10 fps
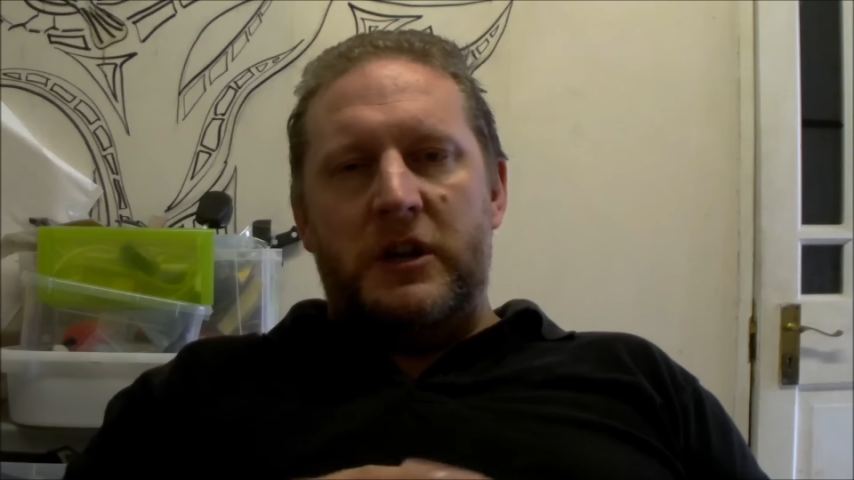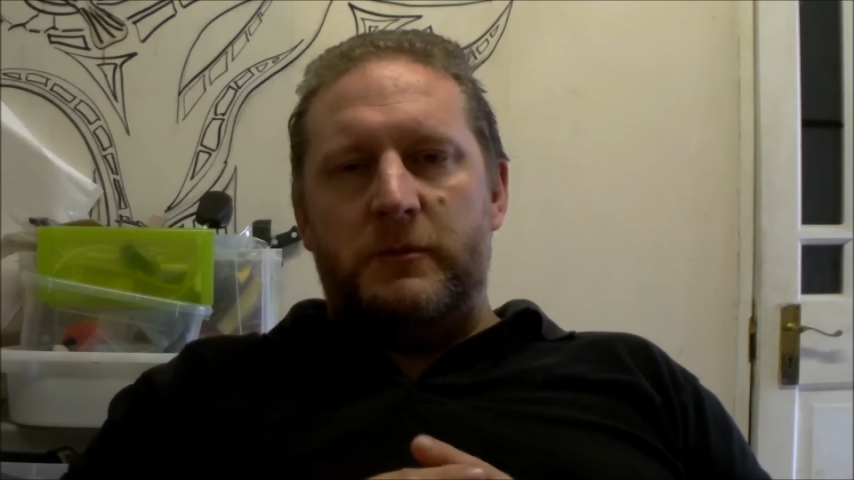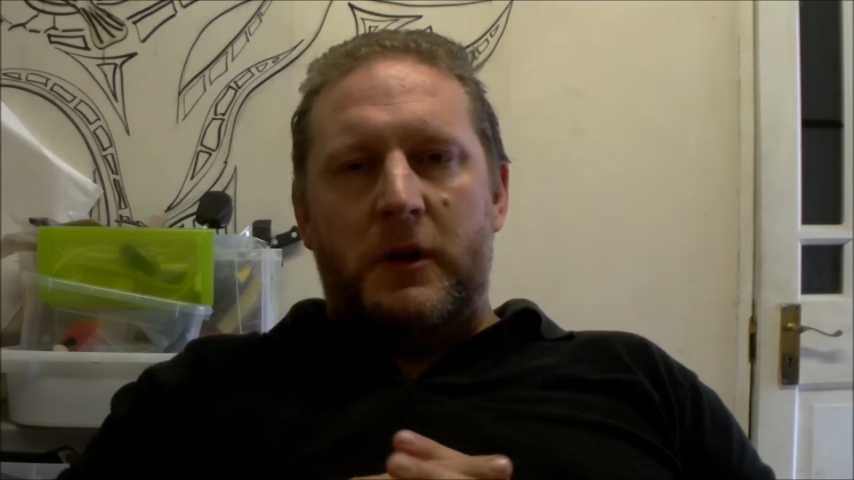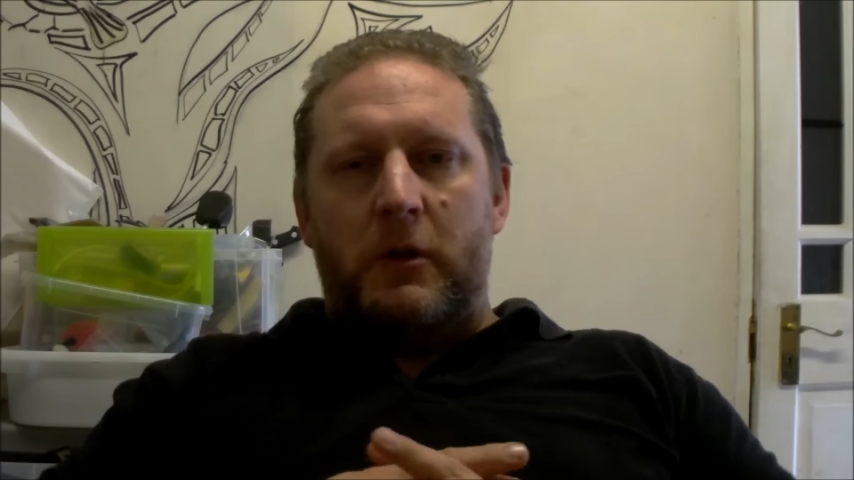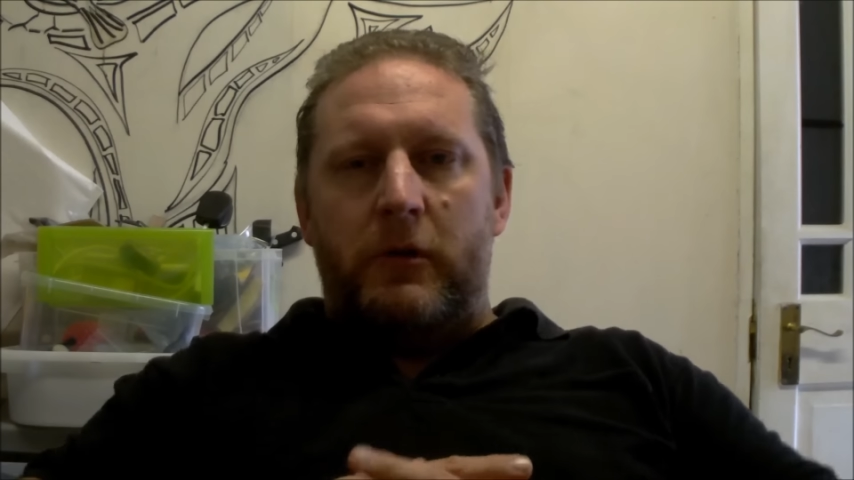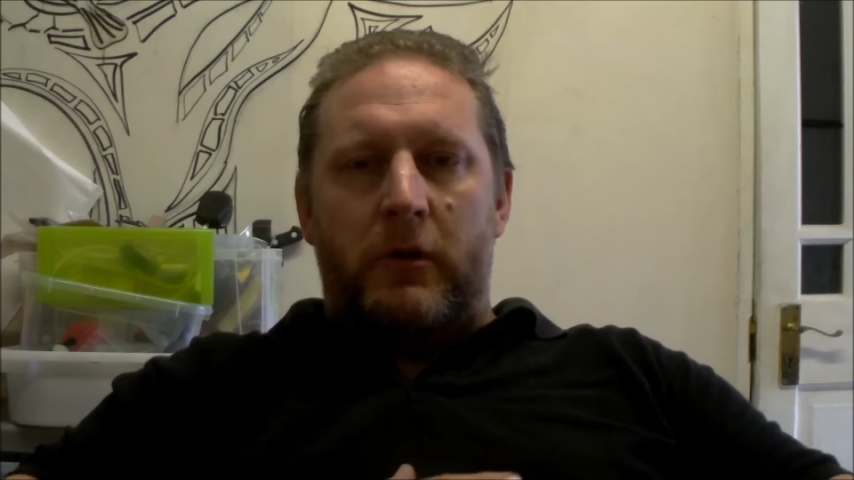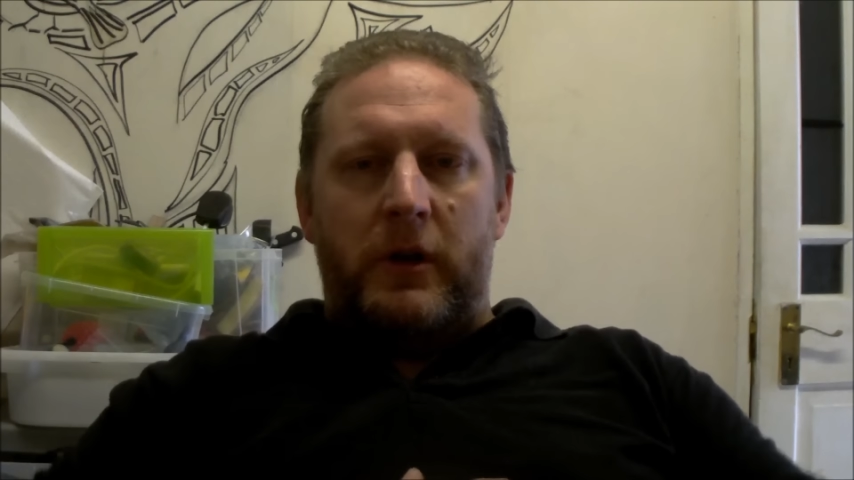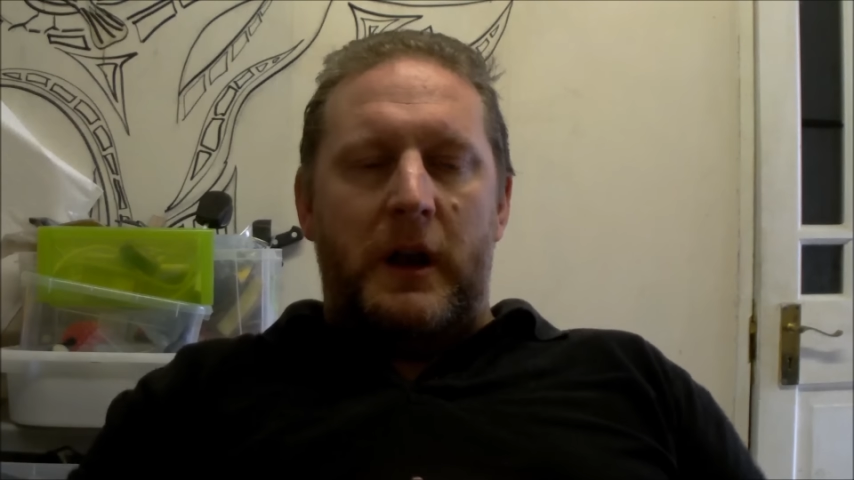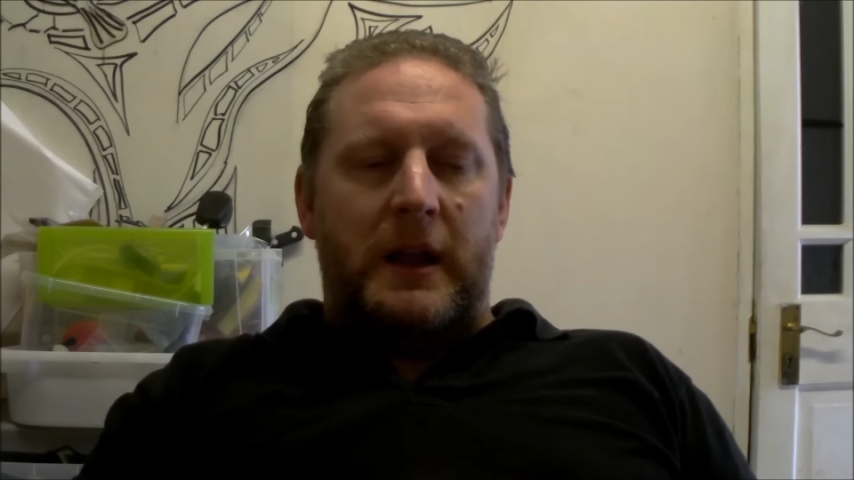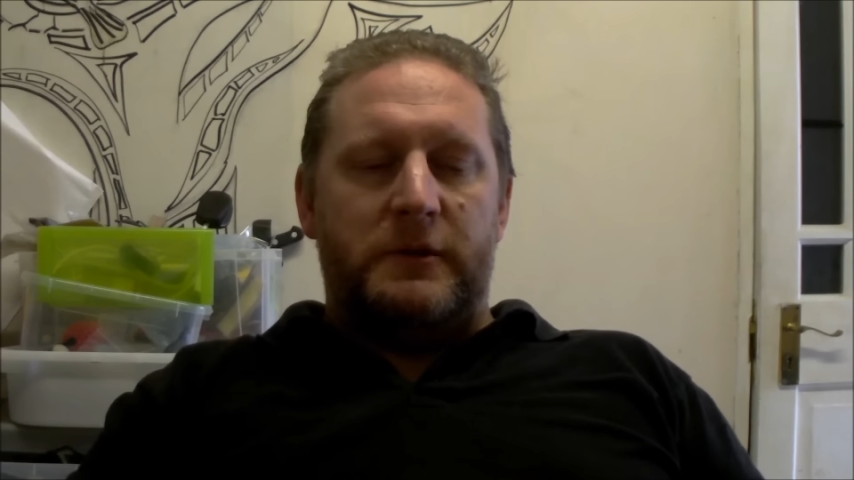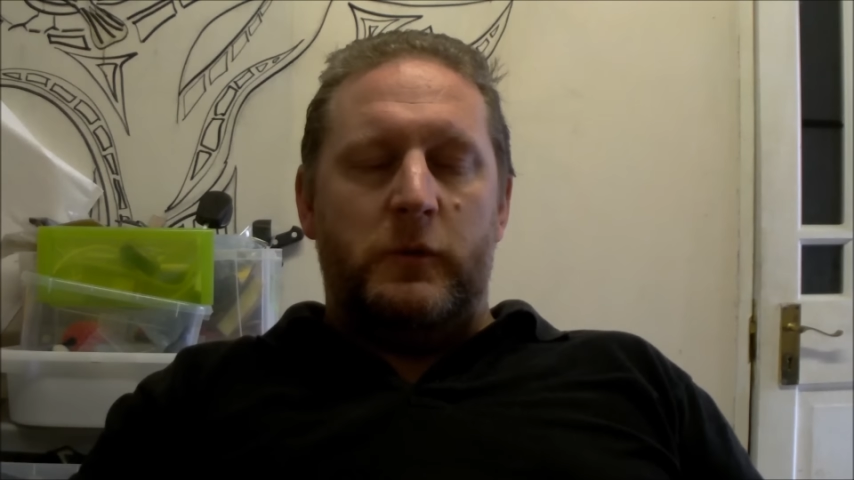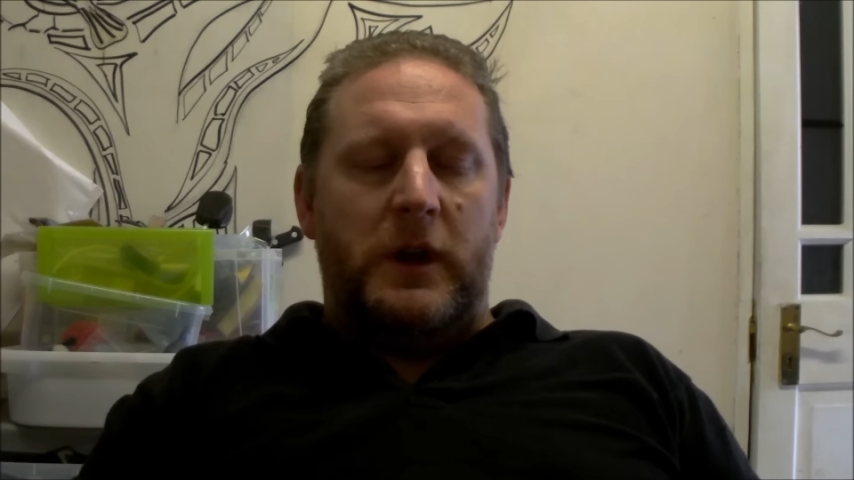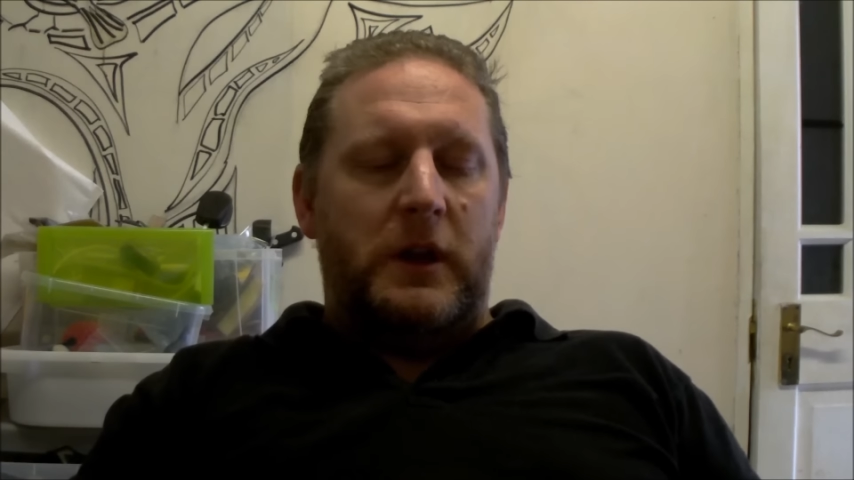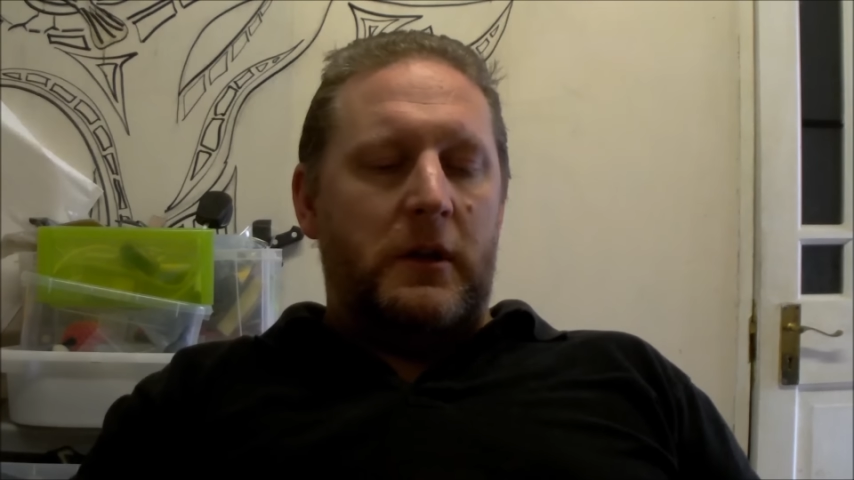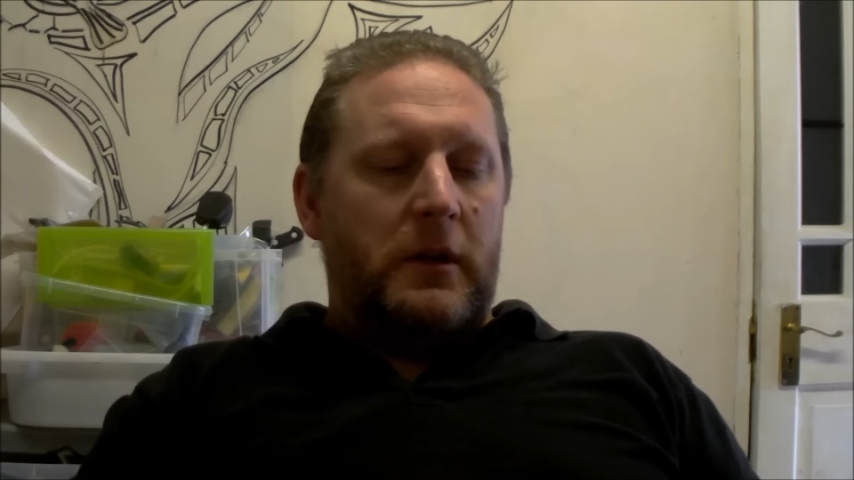that's been going on the last week,